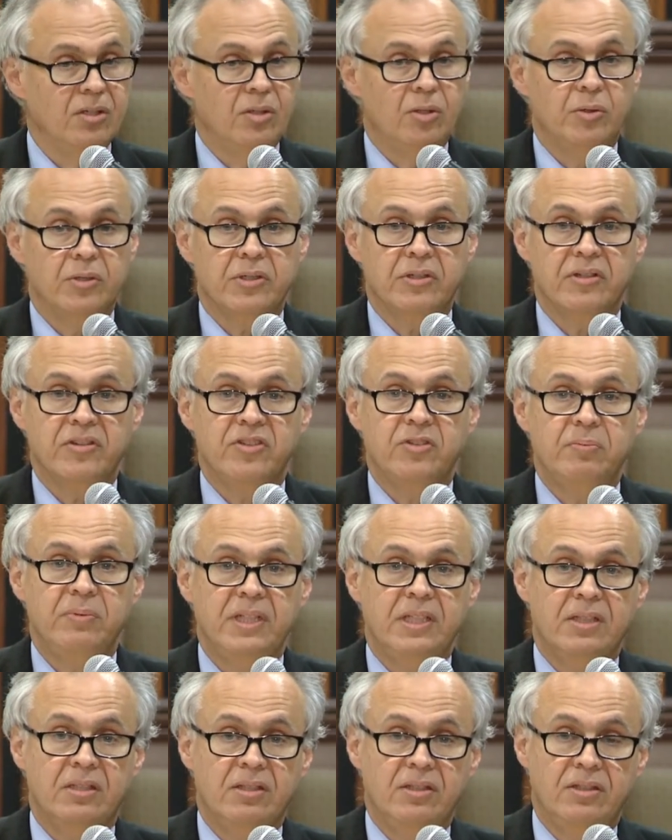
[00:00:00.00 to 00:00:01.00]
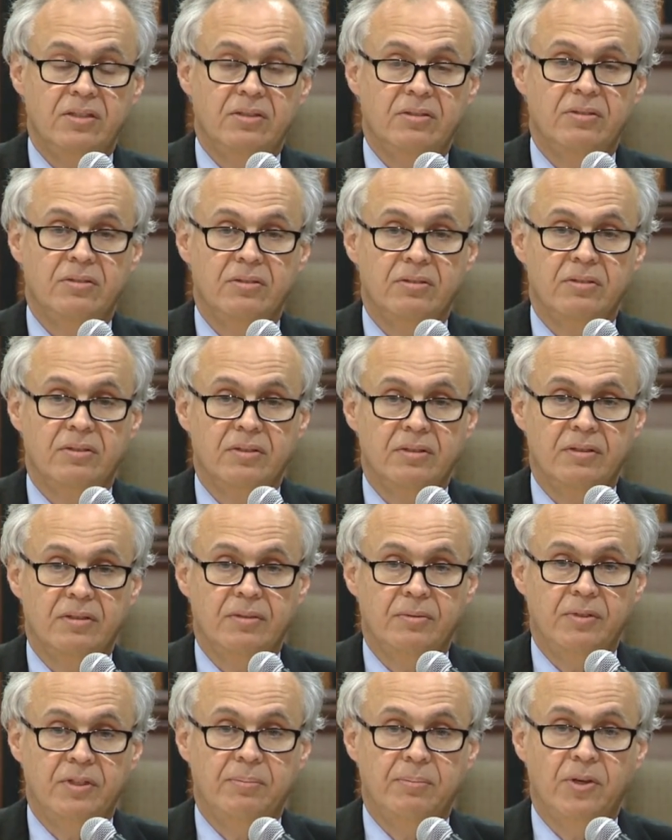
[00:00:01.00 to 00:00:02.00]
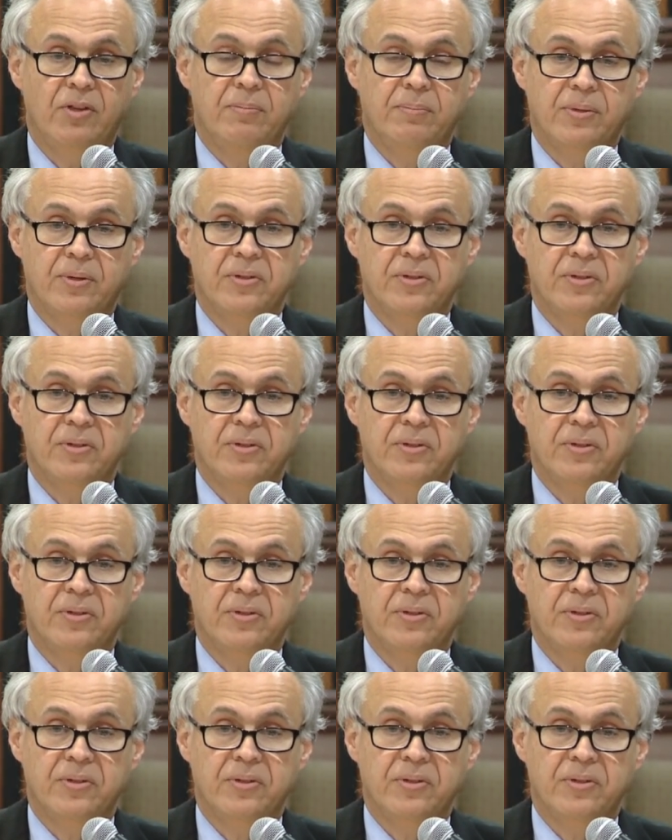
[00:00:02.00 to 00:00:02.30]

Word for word: who are going to speak to you with both